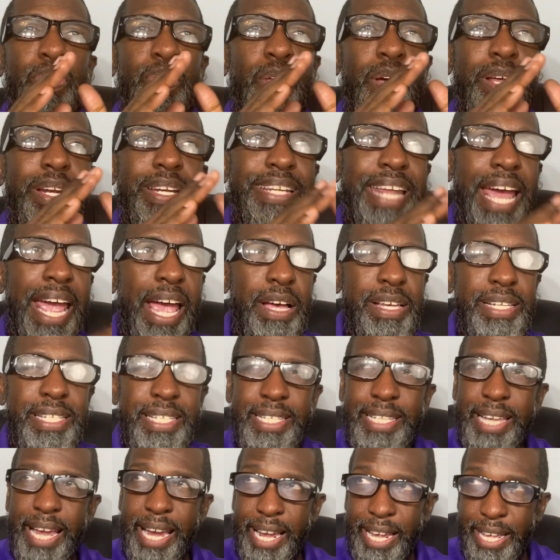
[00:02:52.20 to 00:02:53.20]
They are
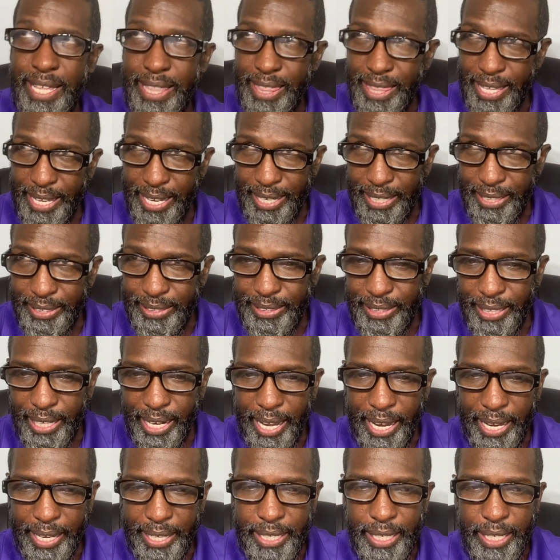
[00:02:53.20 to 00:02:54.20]
saying things
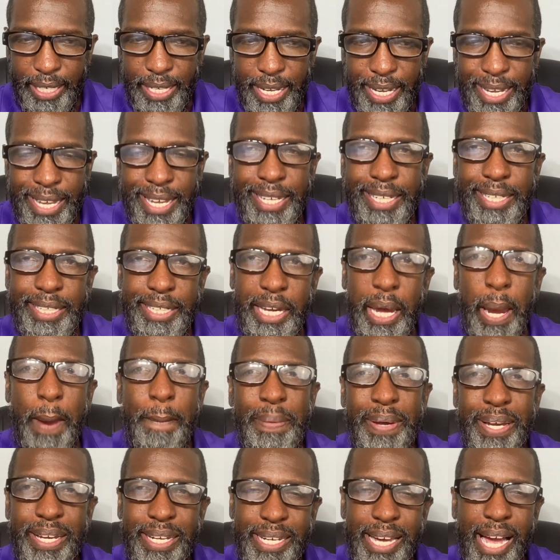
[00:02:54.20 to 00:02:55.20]
like
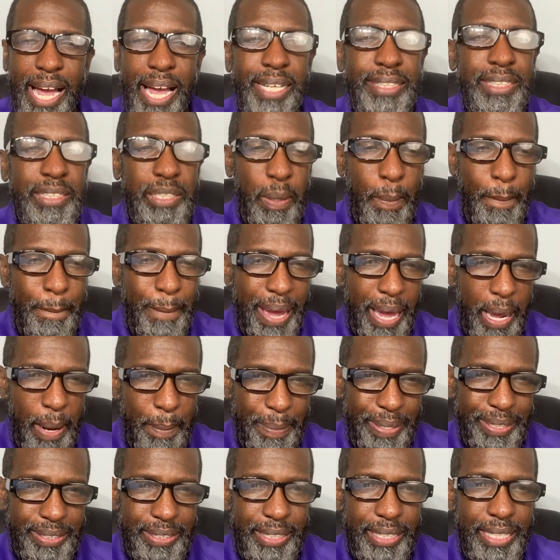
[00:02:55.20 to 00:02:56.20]
keeping God's
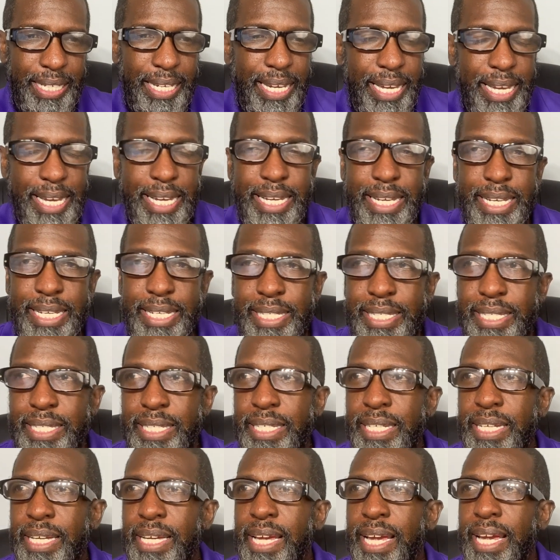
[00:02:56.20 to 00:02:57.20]
commandments
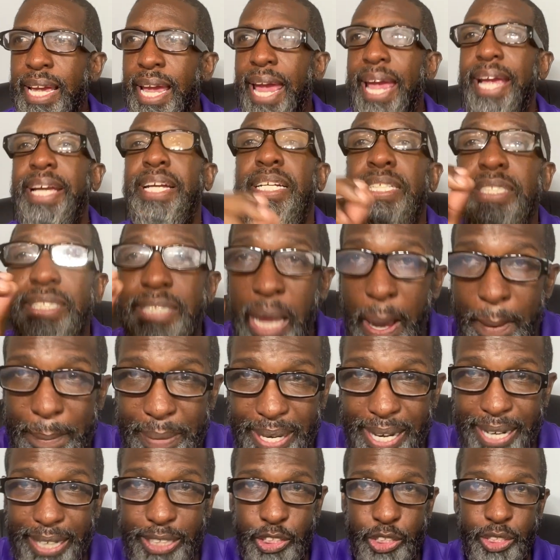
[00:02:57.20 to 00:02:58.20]
is a
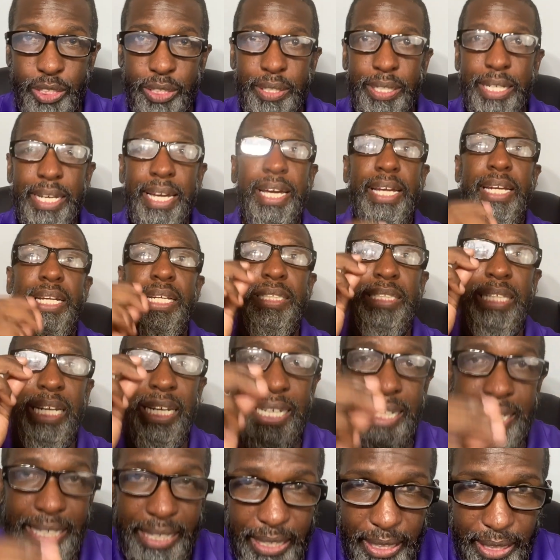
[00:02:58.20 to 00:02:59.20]
contamination. It is
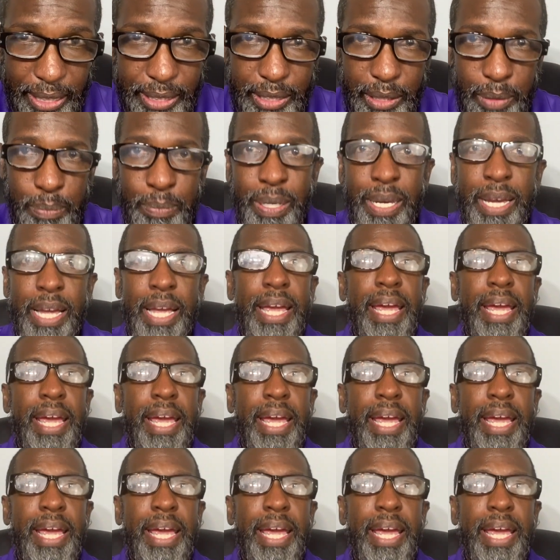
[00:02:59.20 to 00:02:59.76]
legalism.